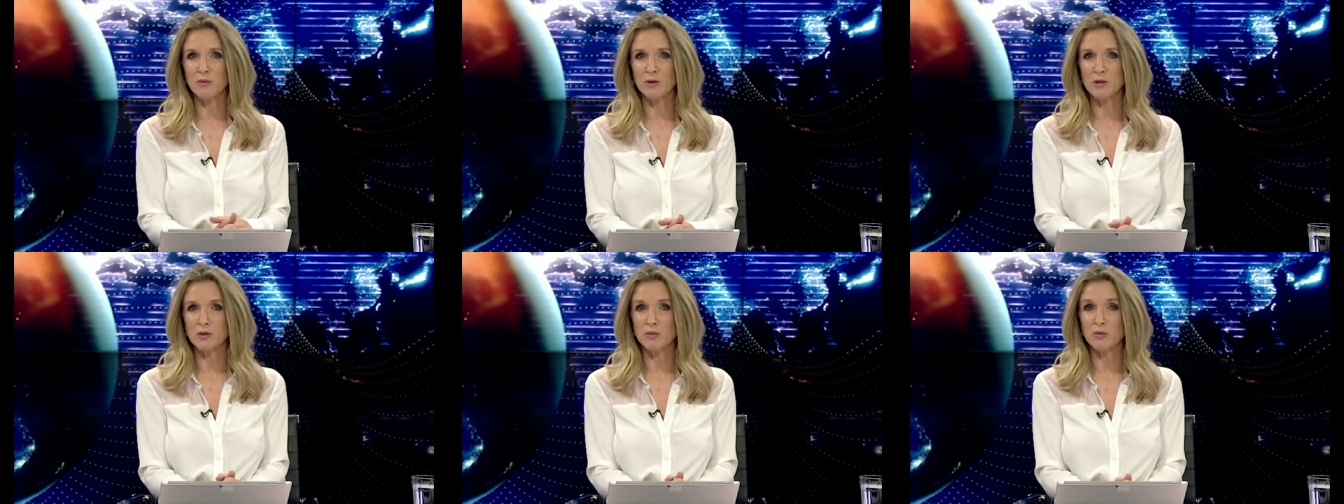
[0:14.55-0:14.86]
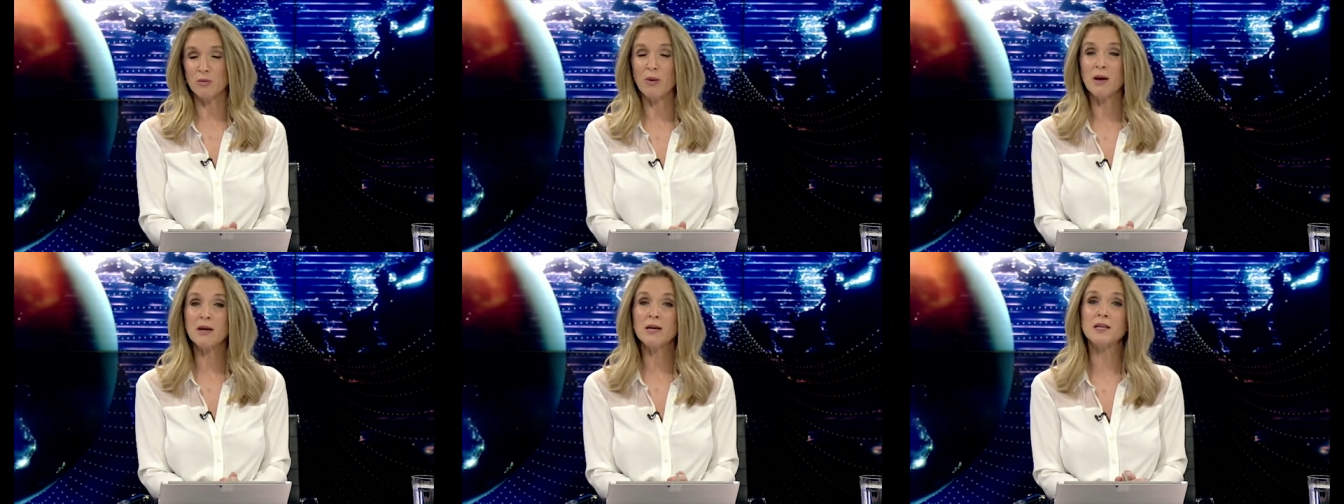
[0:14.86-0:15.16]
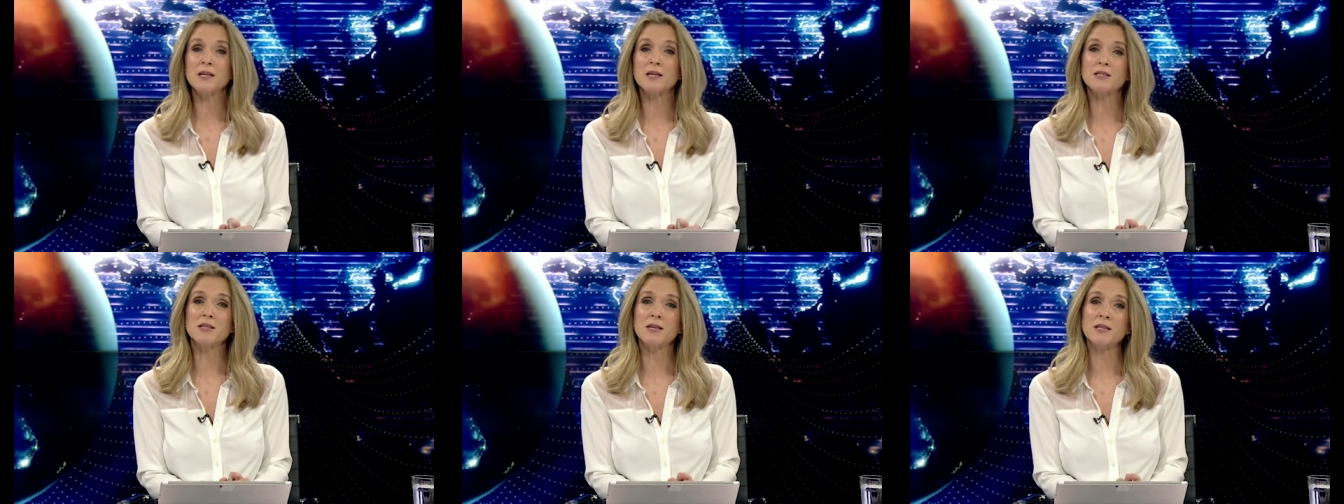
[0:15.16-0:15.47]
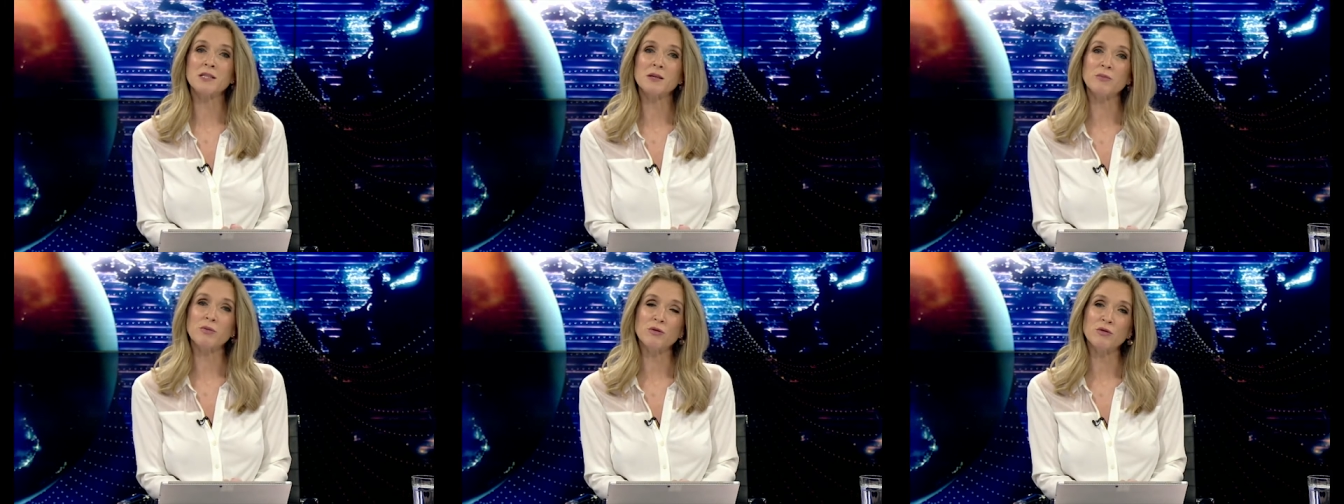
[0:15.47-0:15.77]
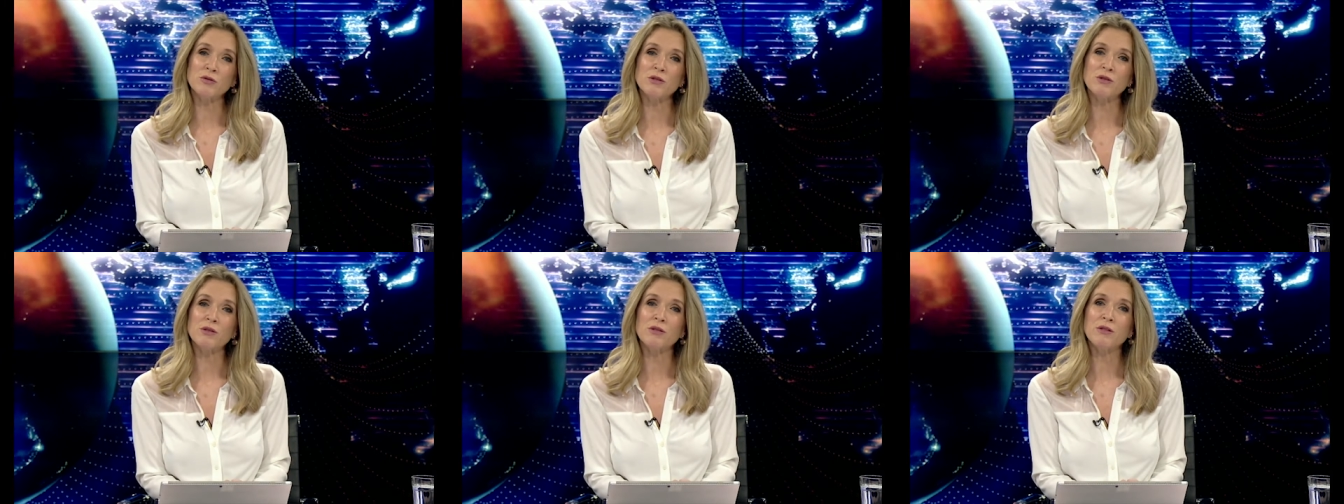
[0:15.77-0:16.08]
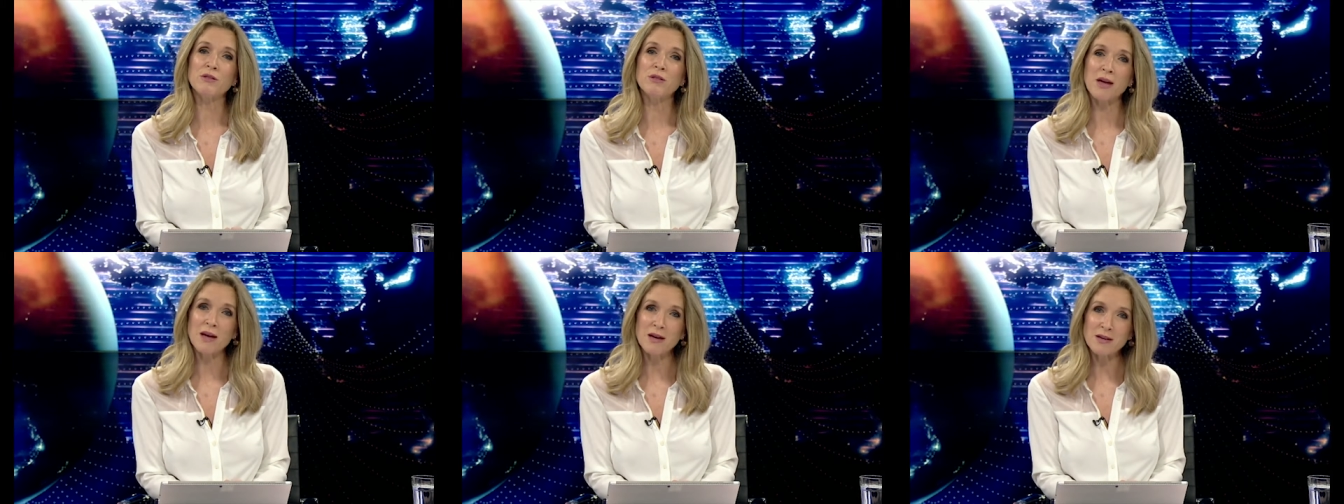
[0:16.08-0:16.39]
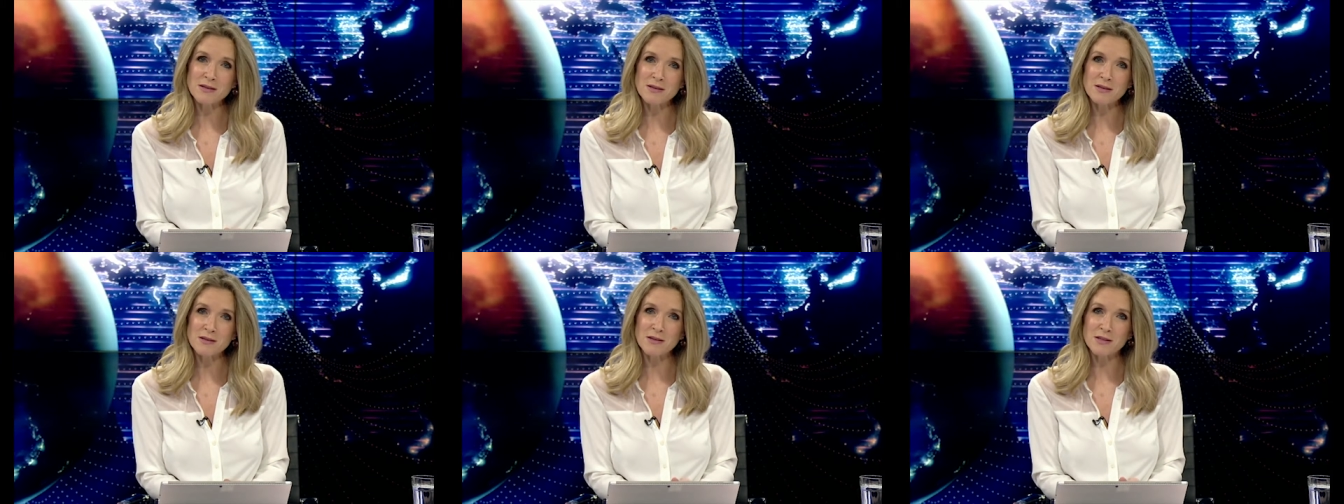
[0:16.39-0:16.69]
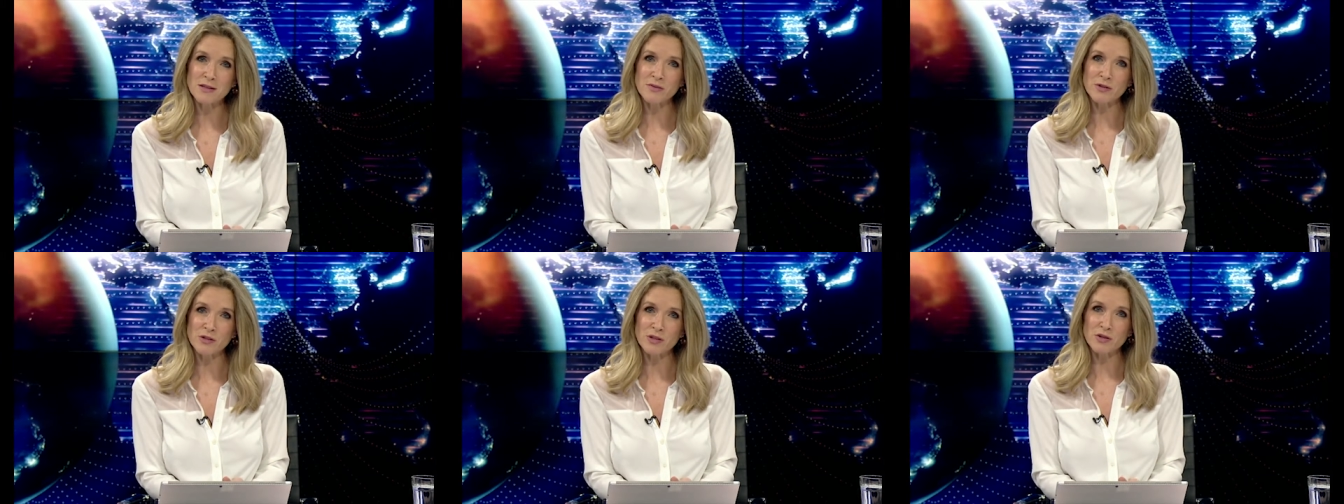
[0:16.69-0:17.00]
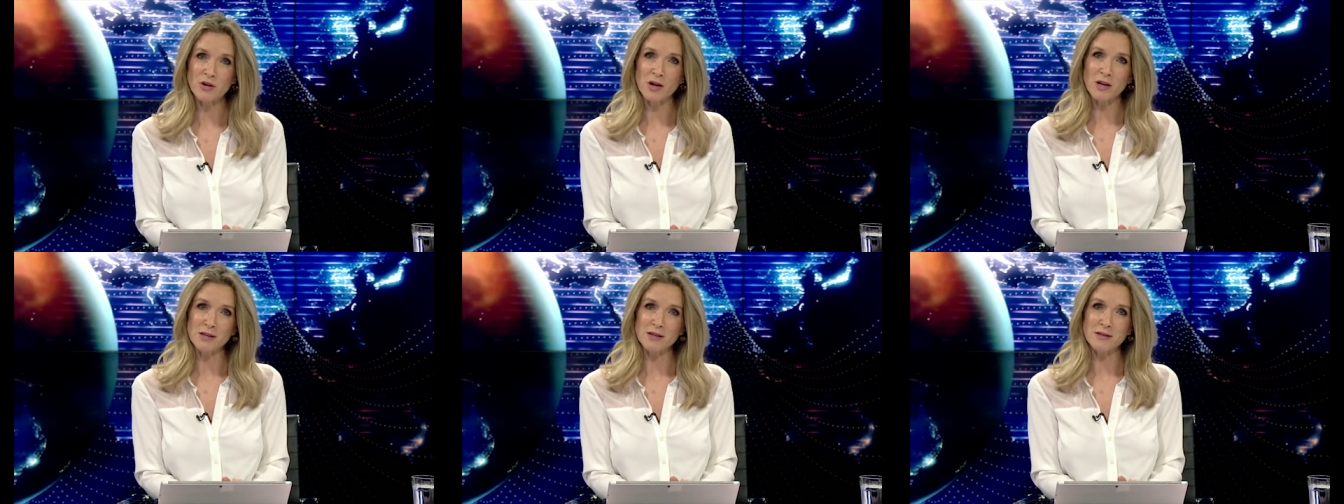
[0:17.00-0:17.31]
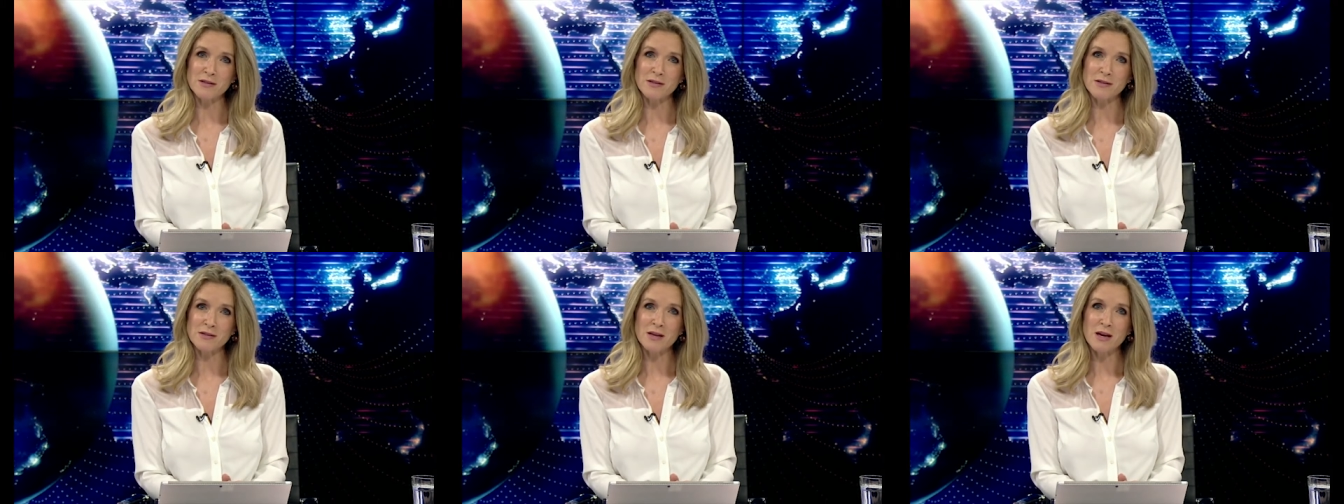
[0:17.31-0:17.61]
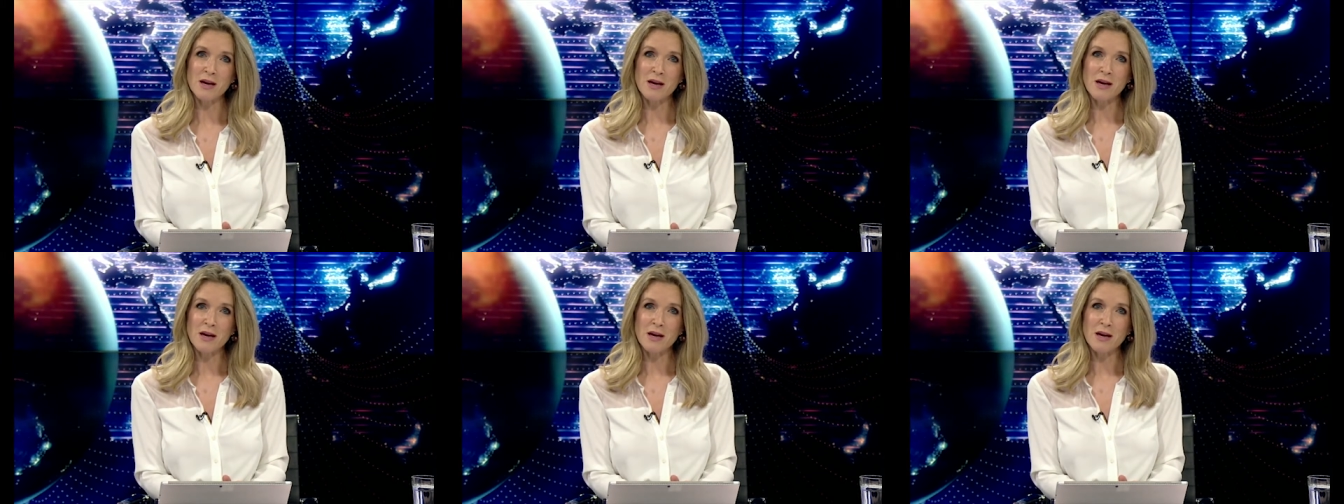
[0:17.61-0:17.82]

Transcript: which will make it accessible to thousands of Australians,